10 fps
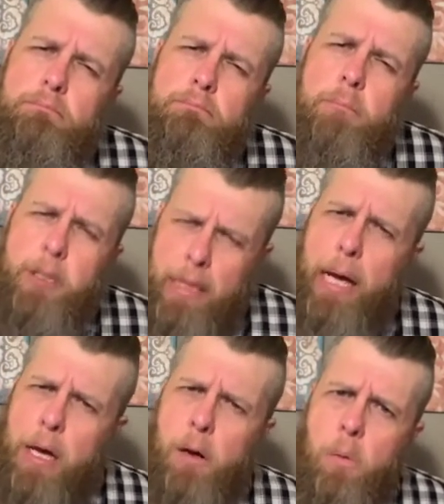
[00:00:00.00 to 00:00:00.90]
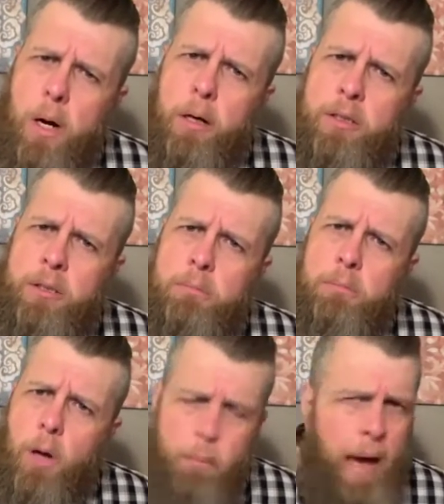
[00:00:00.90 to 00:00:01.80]
Is that how it works?
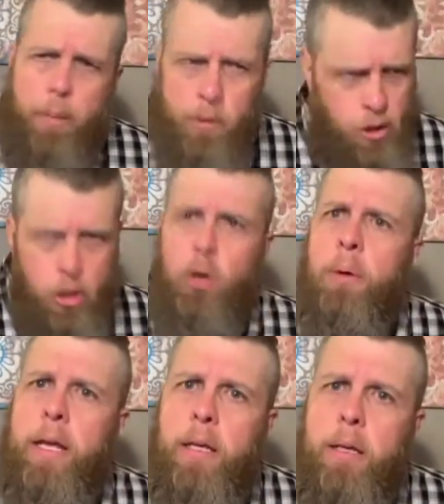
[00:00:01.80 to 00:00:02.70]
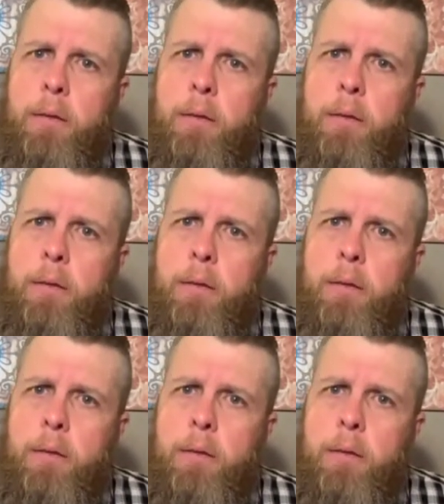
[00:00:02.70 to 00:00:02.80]
What Bible do you read?